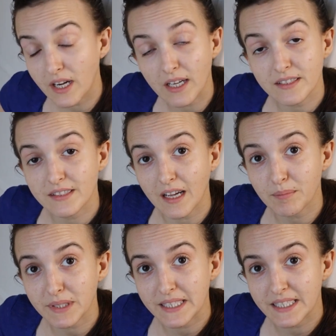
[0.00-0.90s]
the next
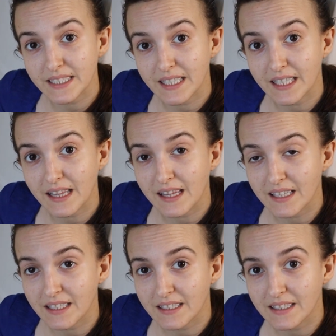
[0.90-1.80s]
step in
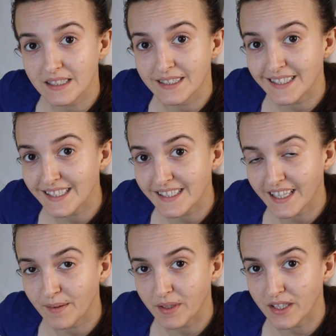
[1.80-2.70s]
the
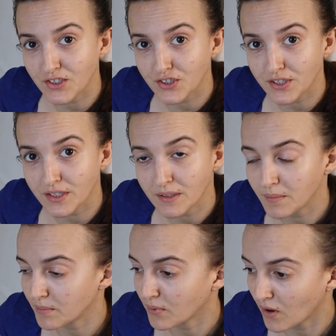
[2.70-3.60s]

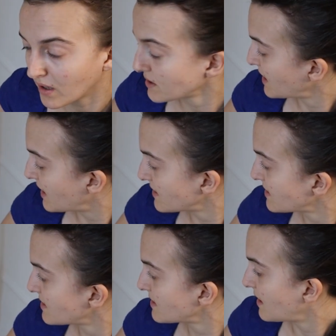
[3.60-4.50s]
decontamination
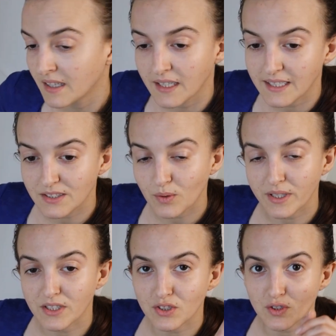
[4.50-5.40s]
process is
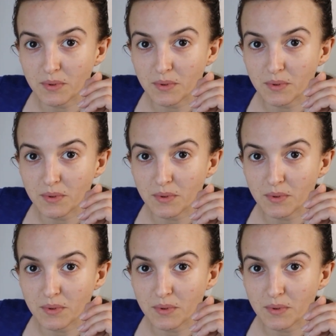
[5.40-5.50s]
going to